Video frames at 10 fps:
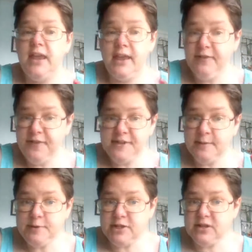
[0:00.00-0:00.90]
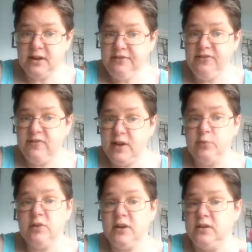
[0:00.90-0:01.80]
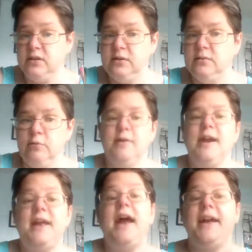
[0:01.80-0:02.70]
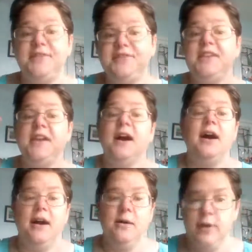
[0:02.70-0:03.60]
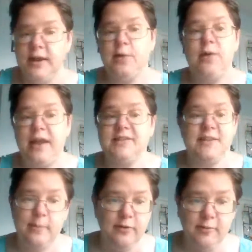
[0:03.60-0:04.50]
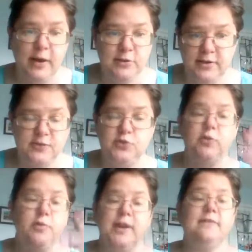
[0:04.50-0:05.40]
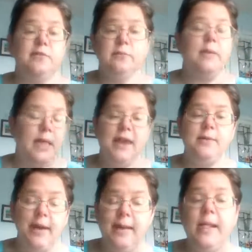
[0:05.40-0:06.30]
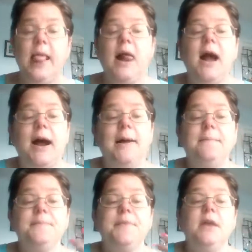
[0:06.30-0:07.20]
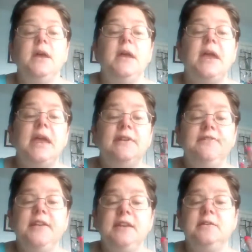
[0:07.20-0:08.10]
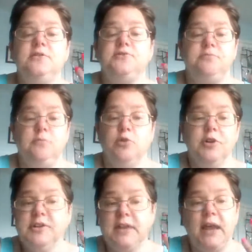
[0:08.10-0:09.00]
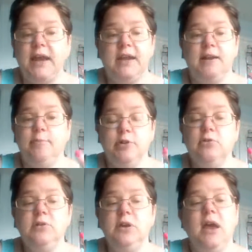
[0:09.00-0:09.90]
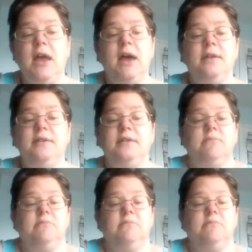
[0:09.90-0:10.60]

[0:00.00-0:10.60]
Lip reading: if it's up to snuff and we're at sea, haha, we're like X number of miles offshore, whatever. Anyway, if it works and I can upload, and